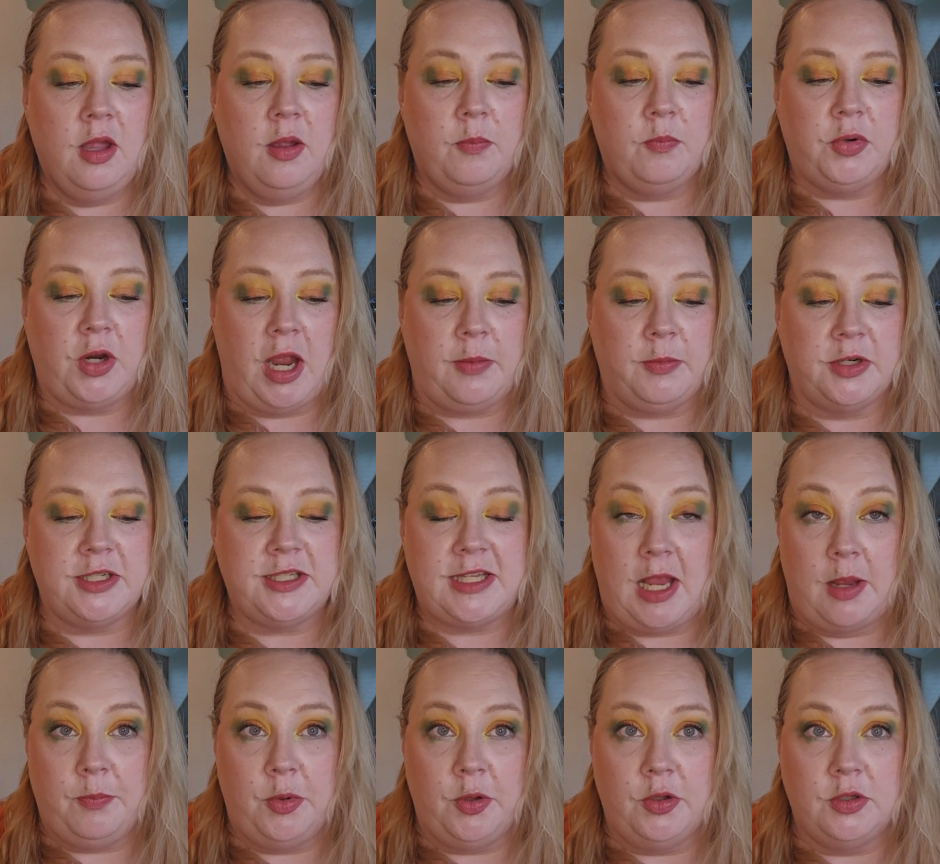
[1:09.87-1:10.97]
primer
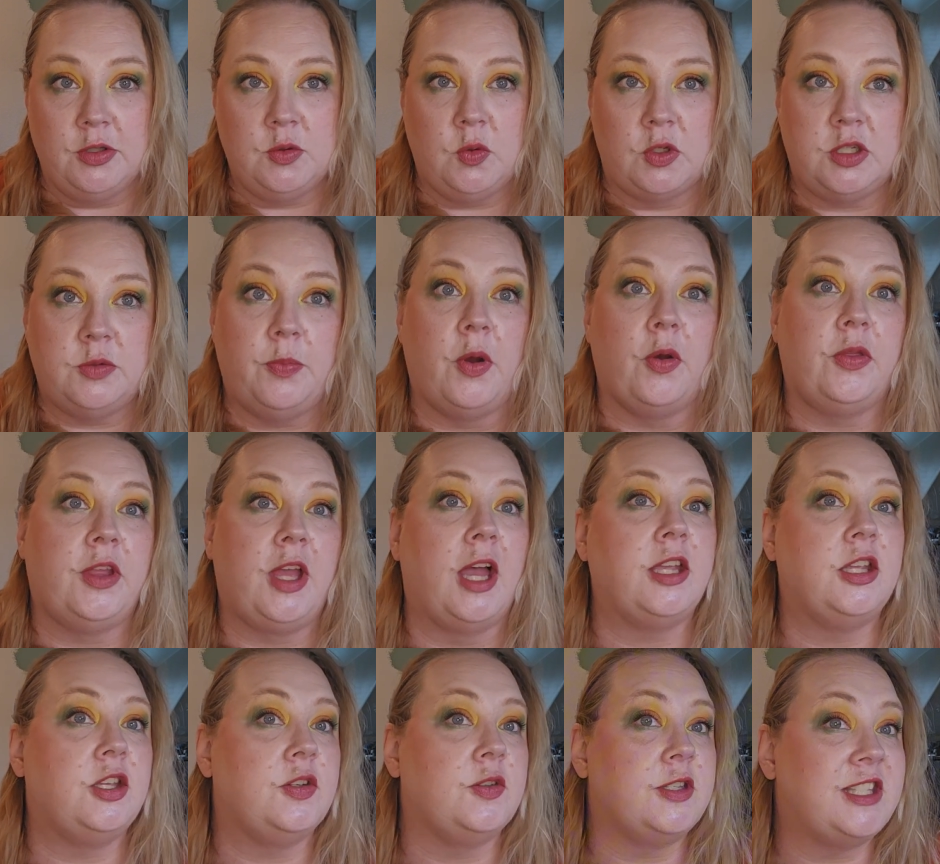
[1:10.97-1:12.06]
samples, which both got
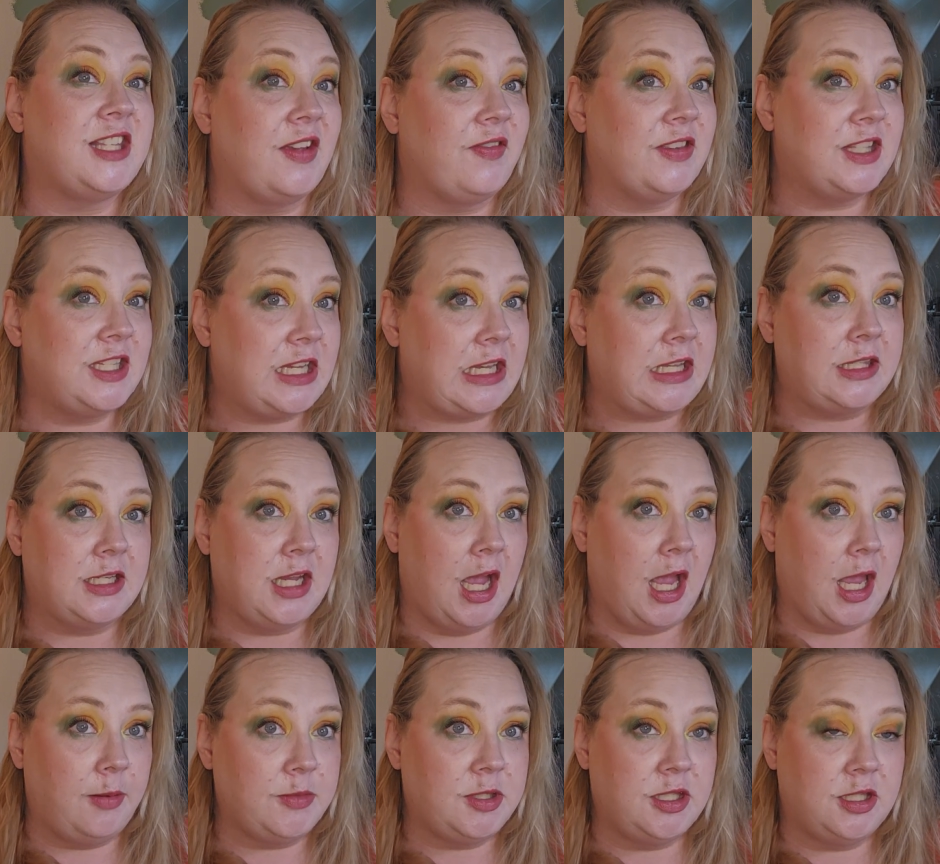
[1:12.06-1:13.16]
used 17
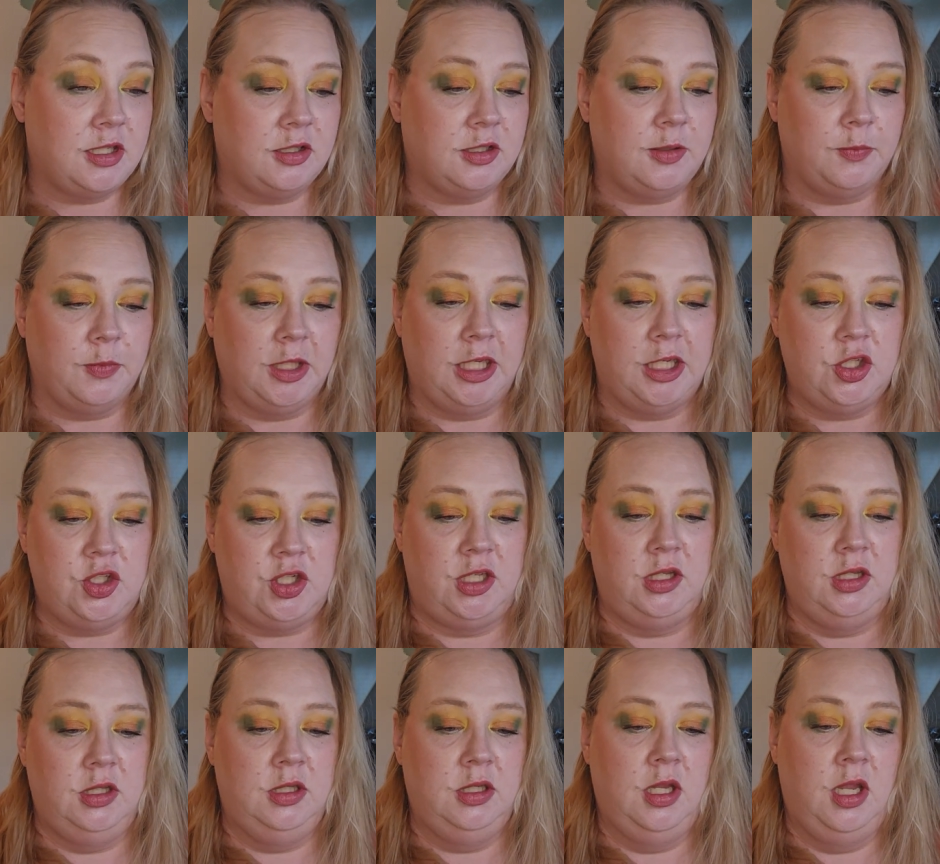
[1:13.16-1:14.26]
times to completion.
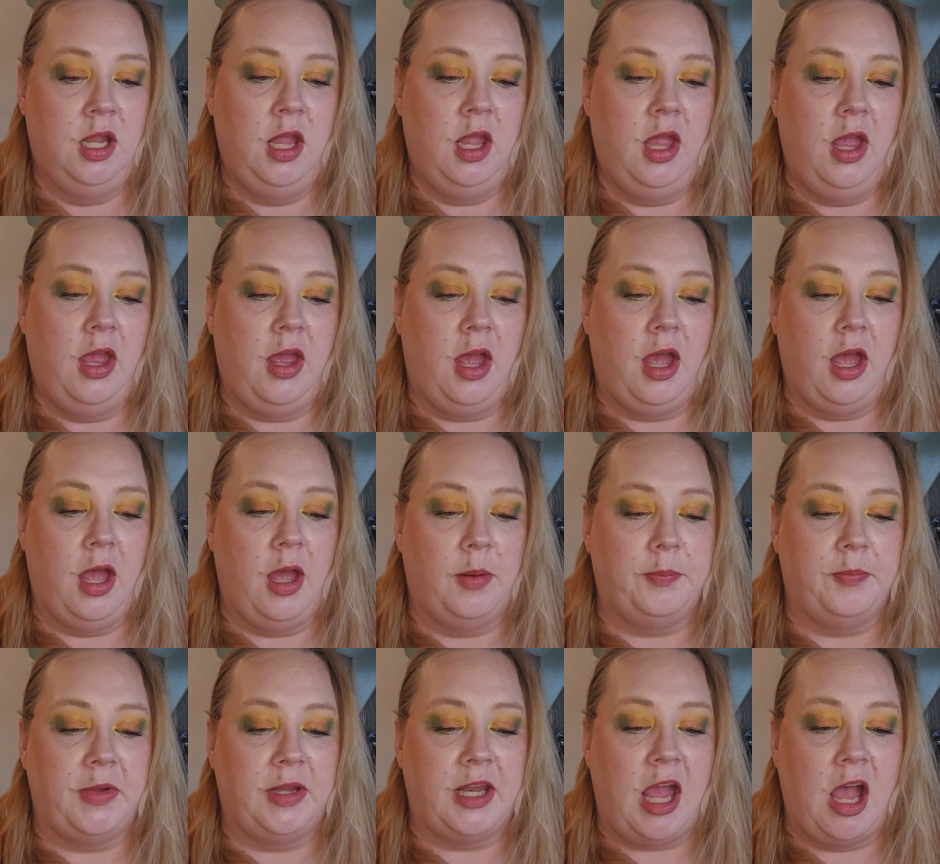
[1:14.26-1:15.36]

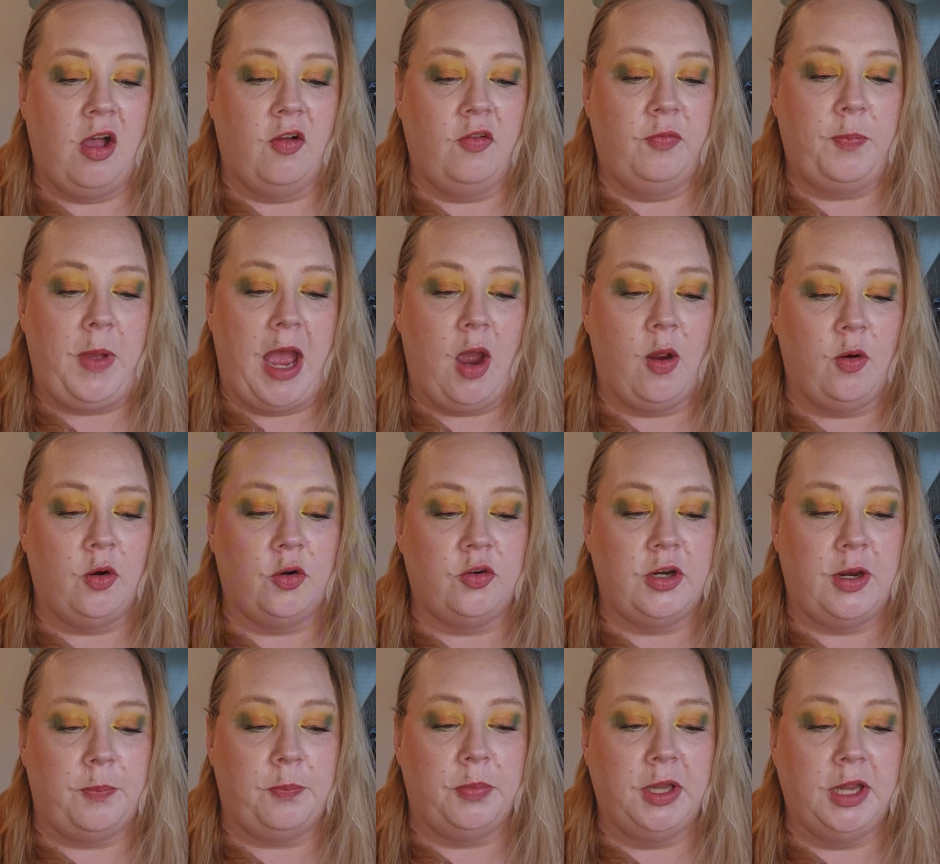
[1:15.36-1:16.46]
An e.l.f. Power
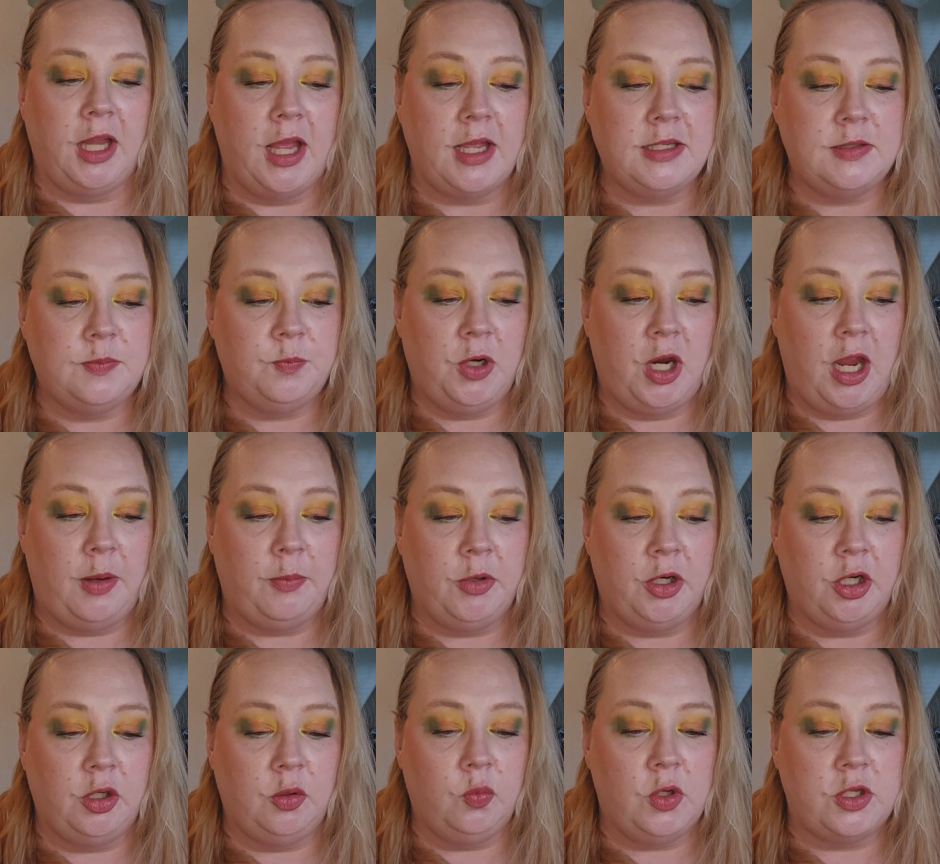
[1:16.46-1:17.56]
Grip Plus
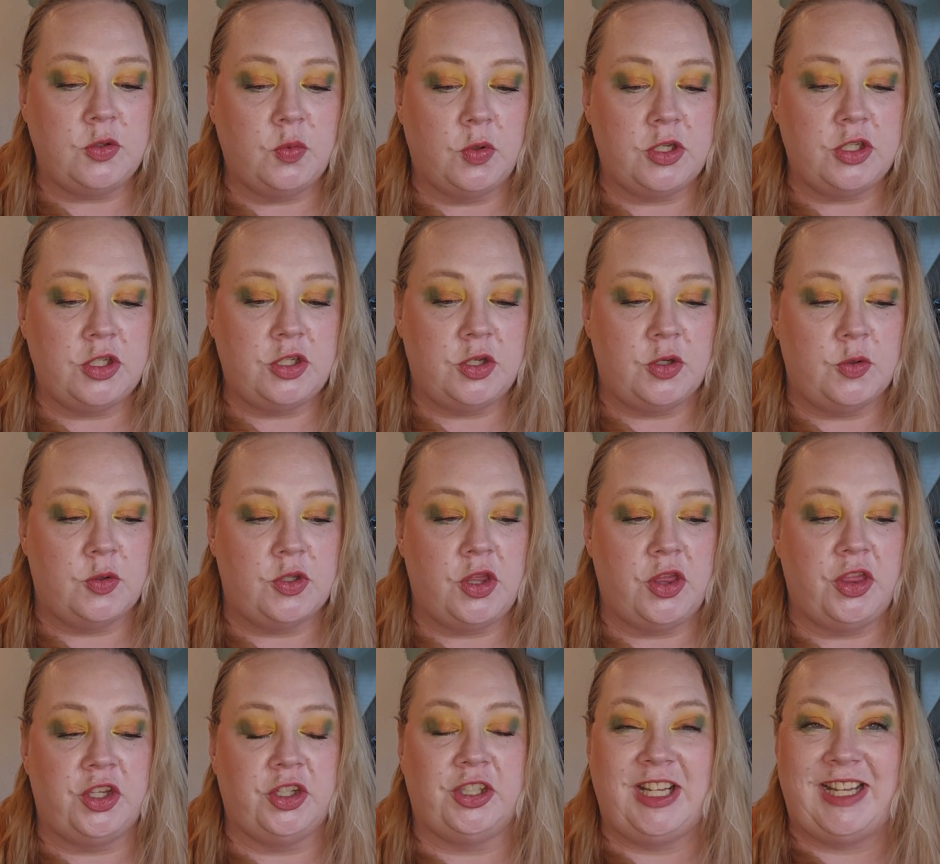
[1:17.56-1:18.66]
primer, which was used
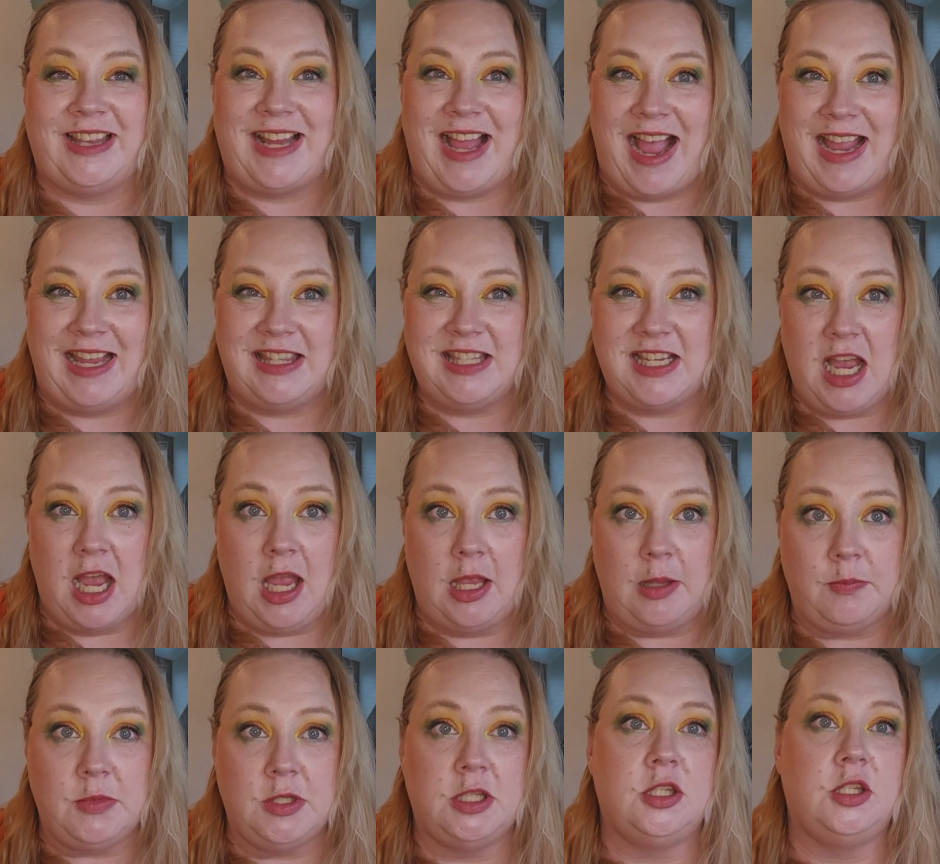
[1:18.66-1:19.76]
39
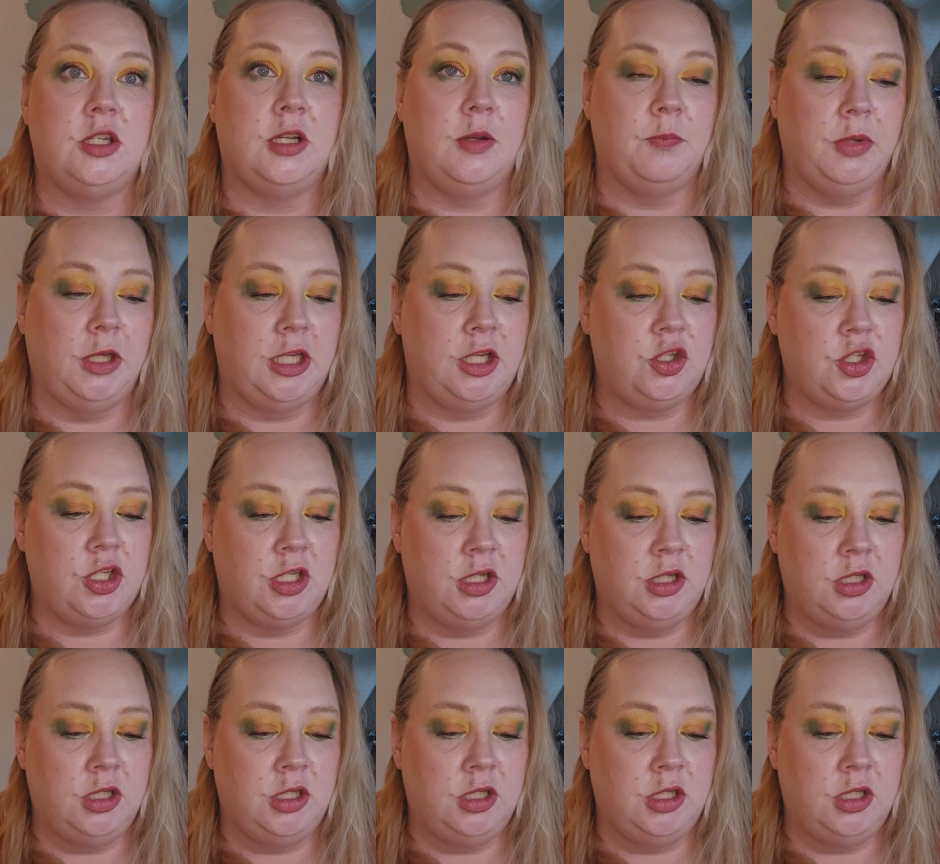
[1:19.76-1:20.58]
times to completion.